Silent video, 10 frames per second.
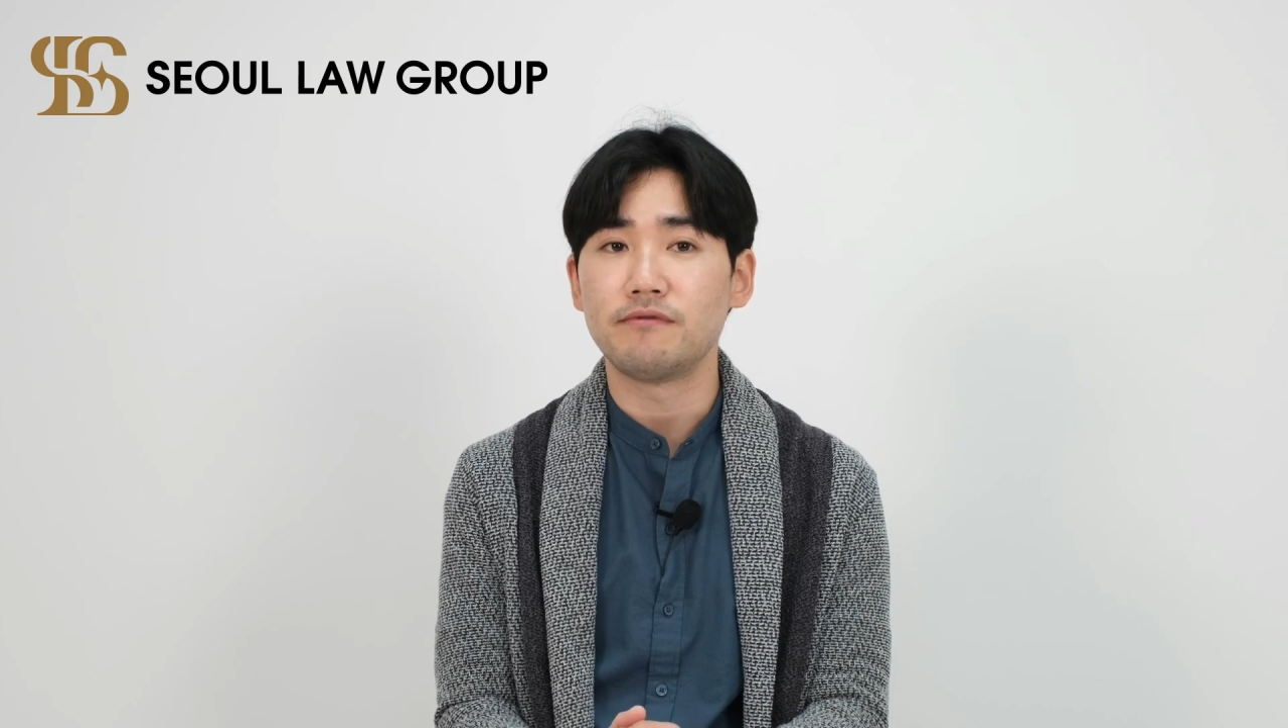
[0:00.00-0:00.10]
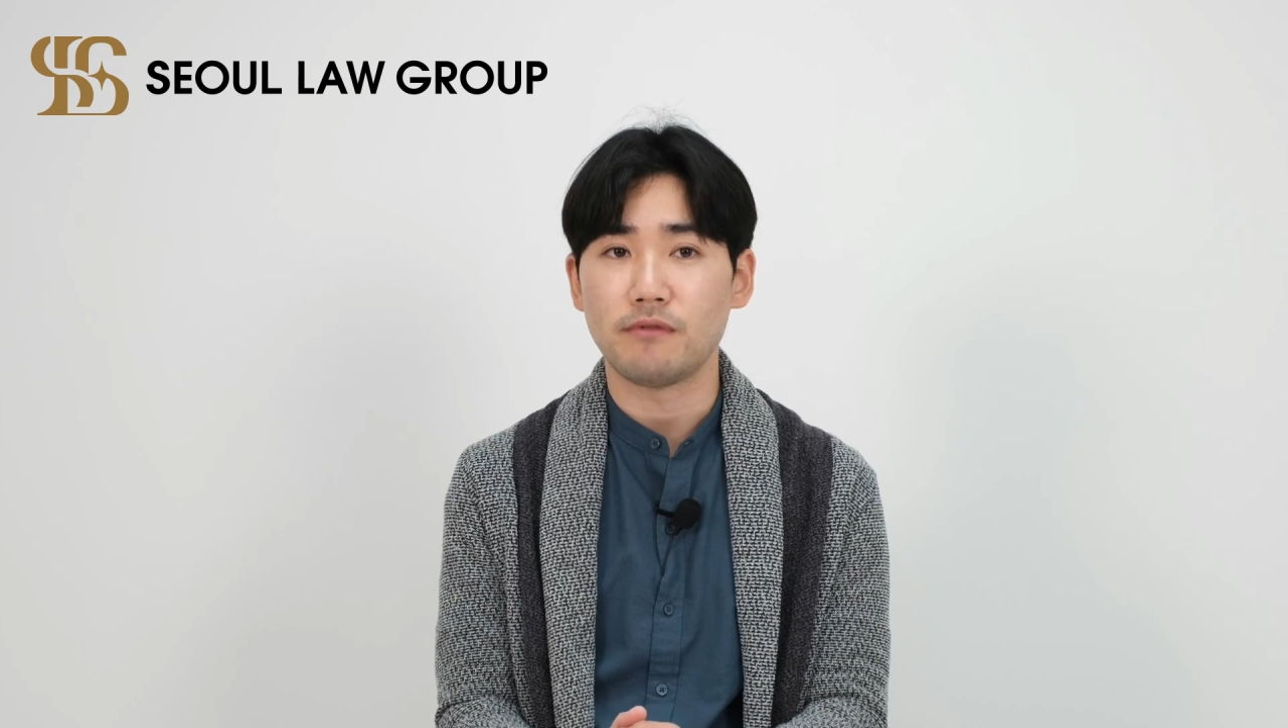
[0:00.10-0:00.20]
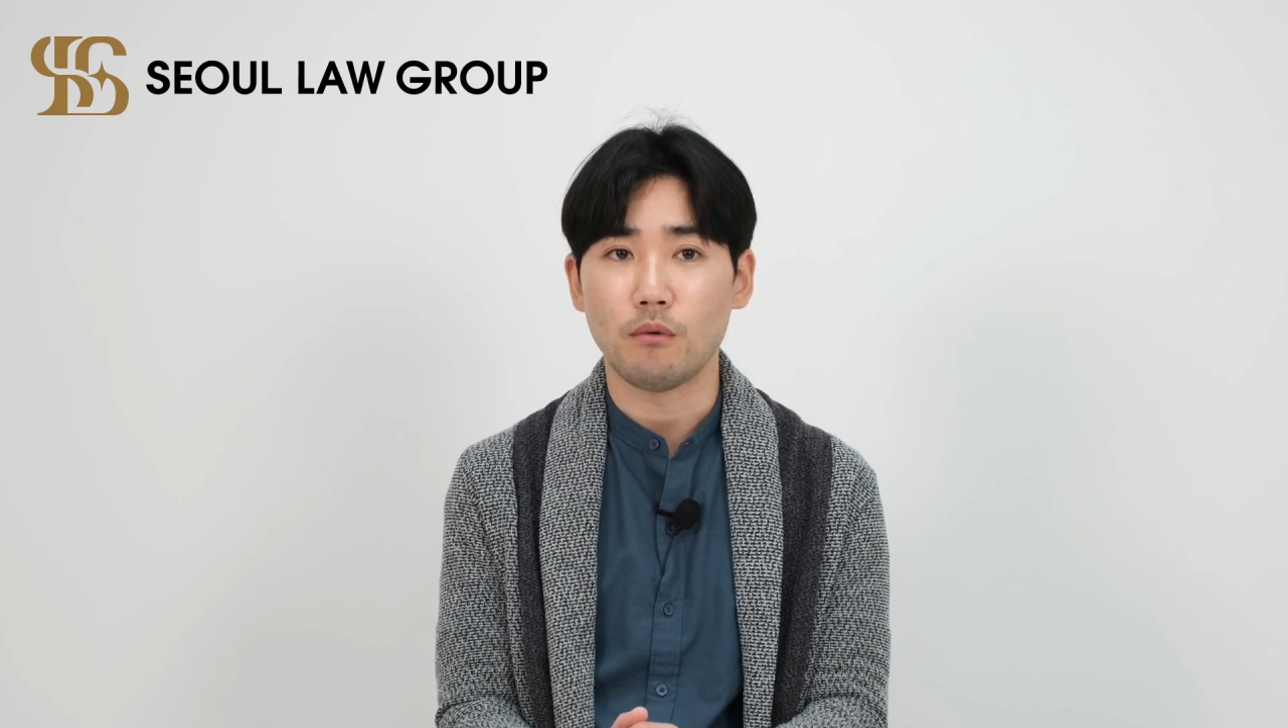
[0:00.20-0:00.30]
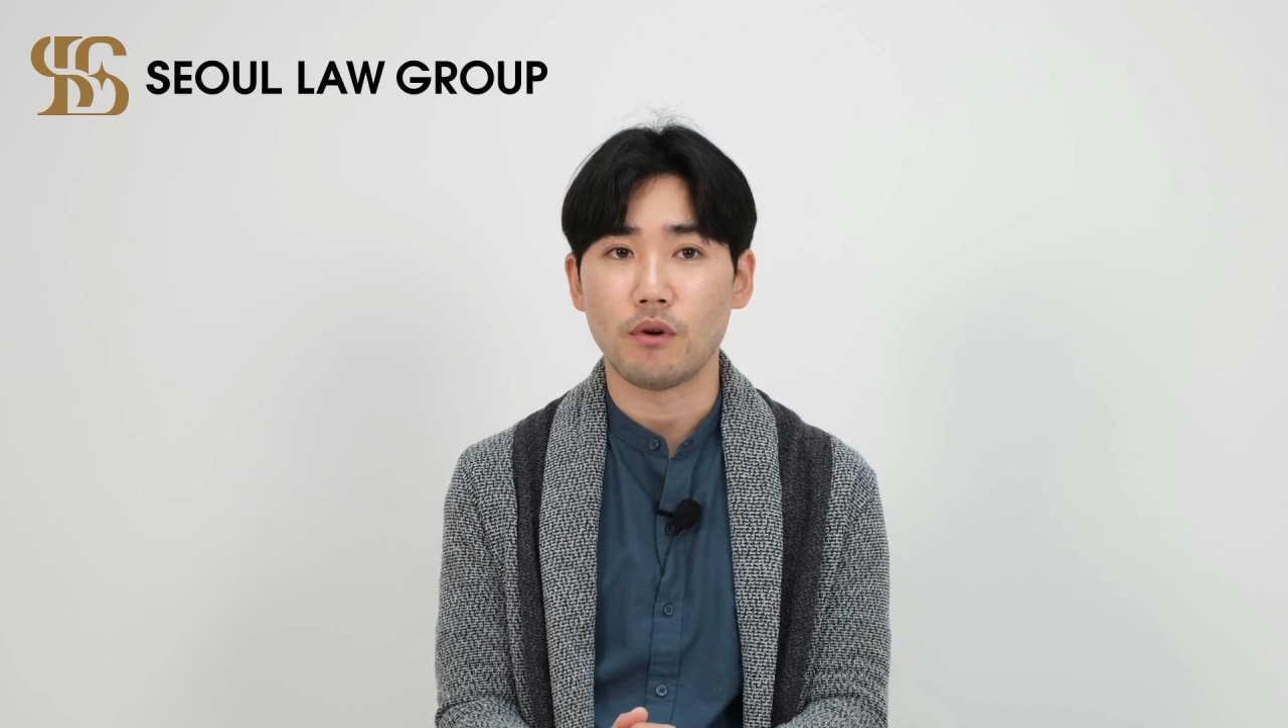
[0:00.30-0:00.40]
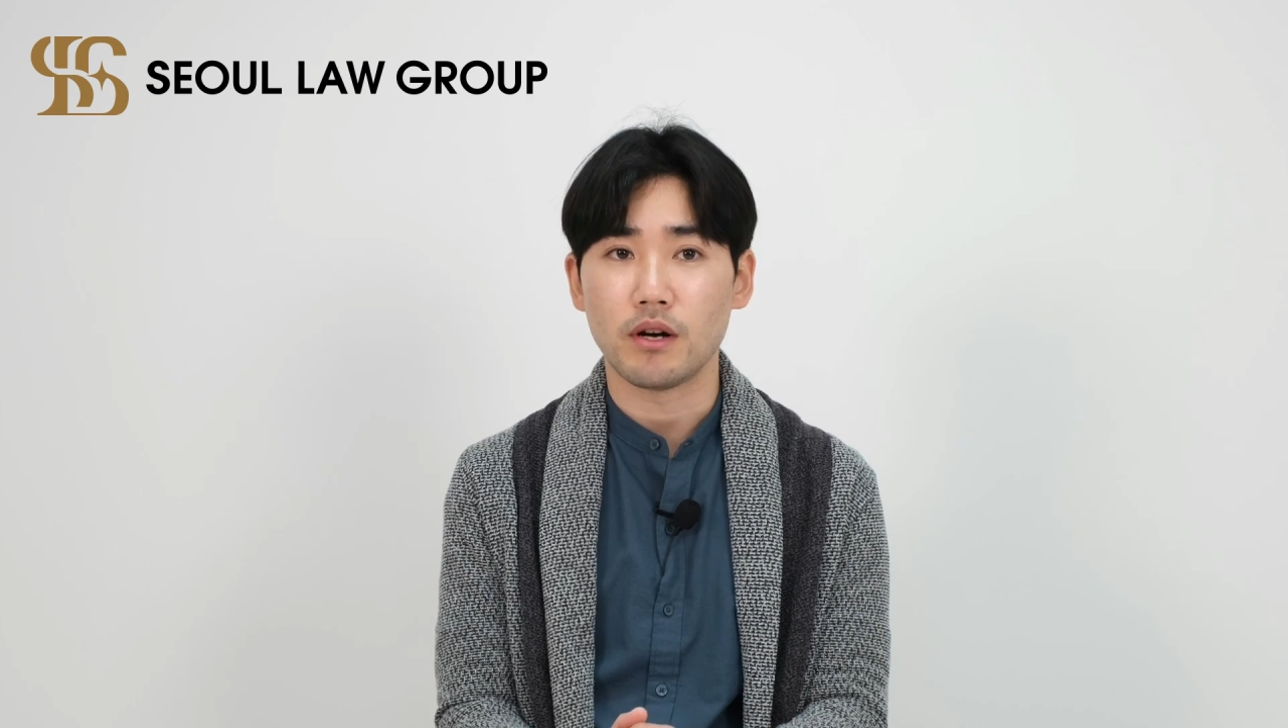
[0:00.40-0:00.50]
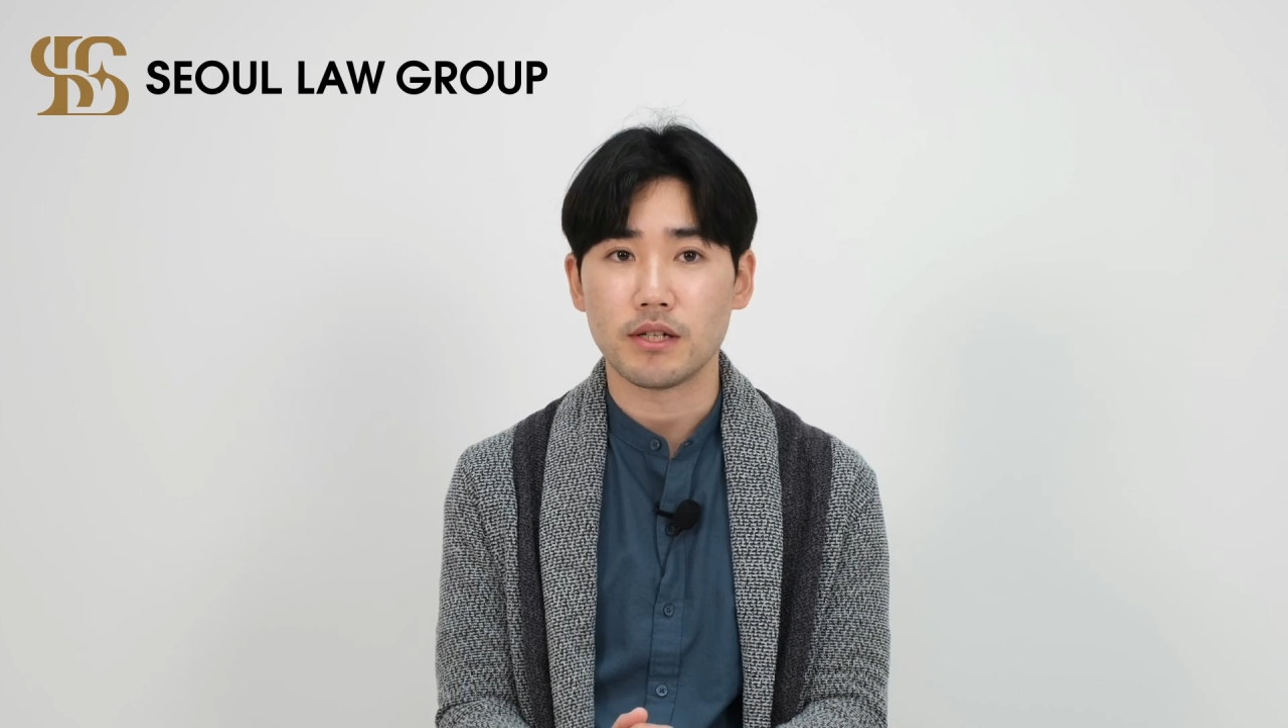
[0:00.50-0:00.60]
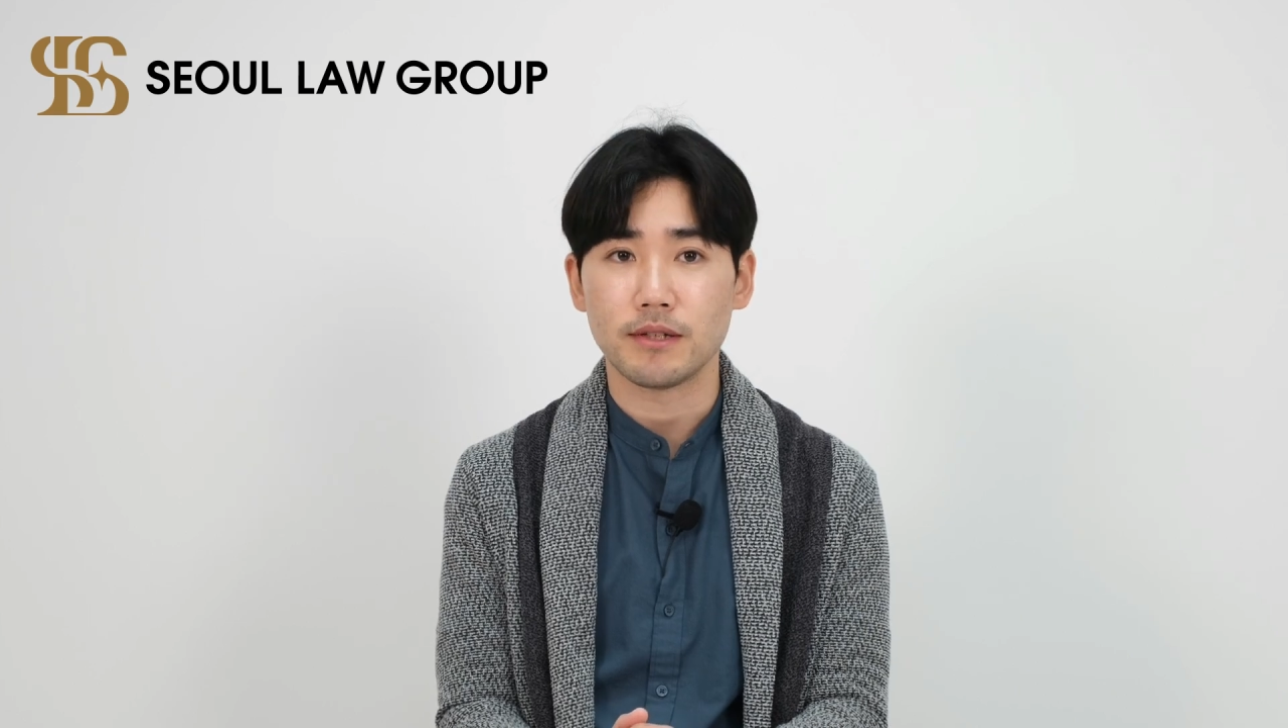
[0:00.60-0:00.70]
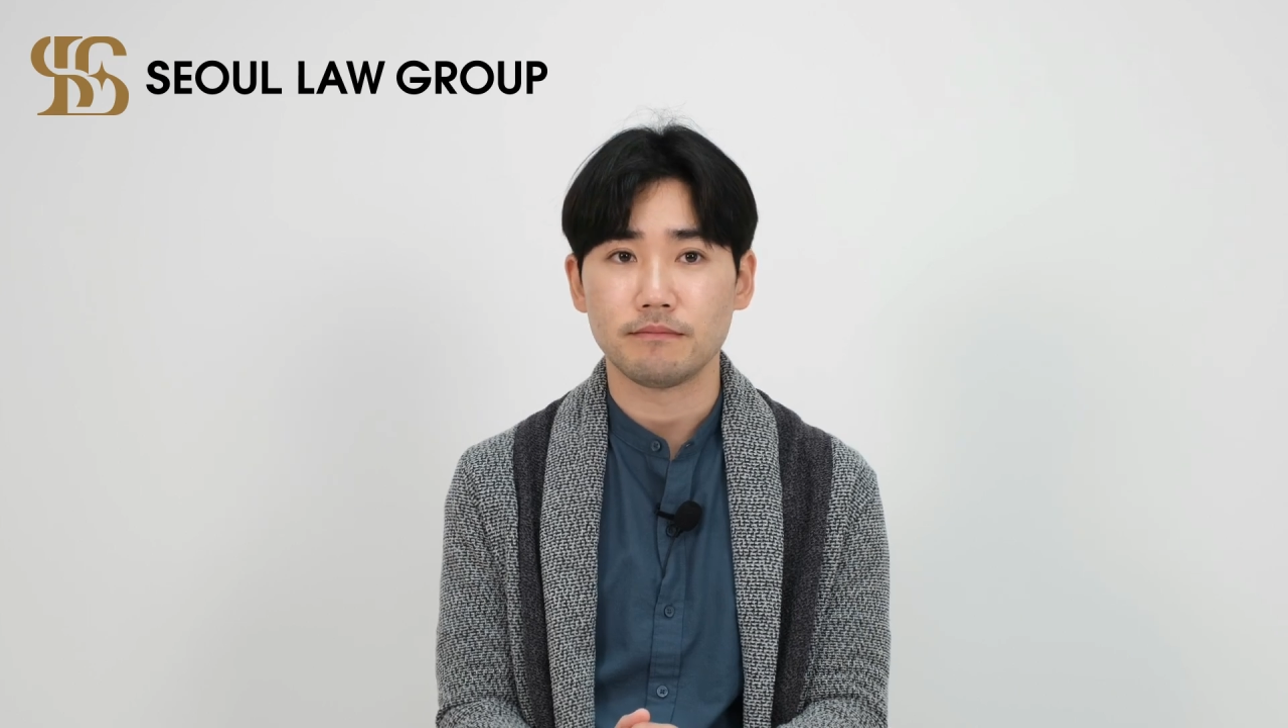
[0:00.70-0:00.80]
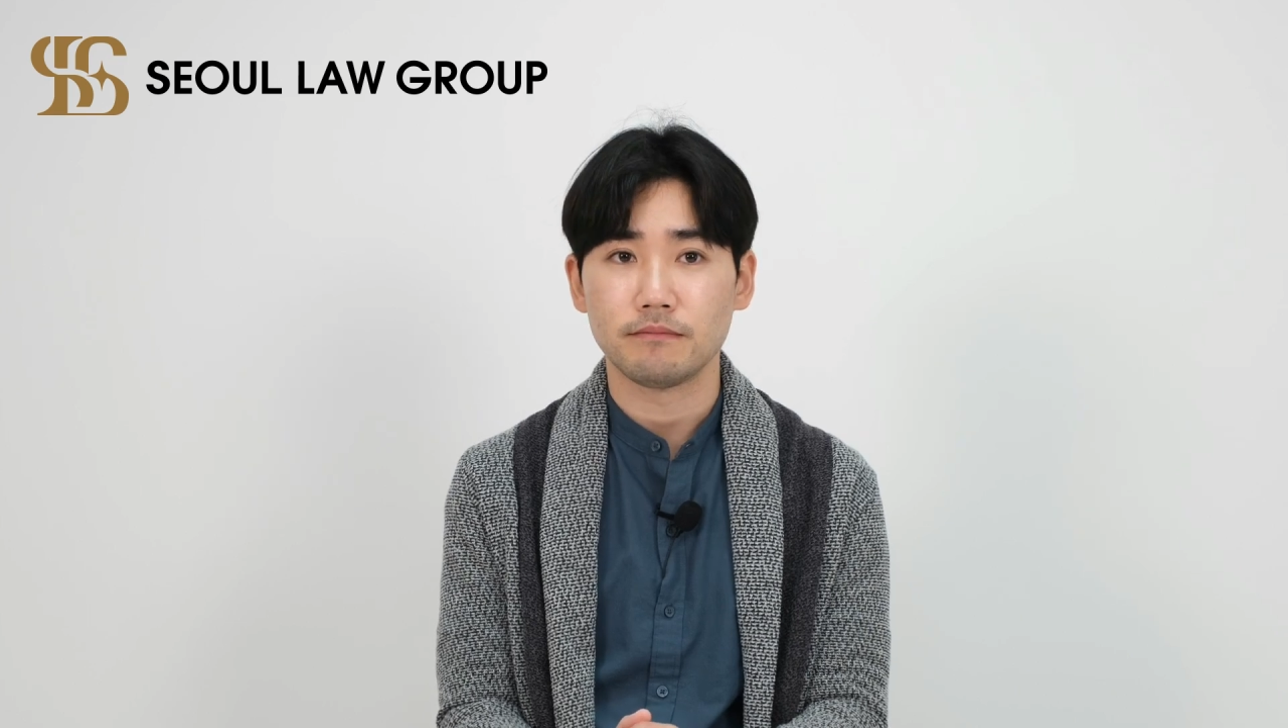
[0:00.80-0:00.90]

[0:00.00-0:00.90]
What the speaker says: forward.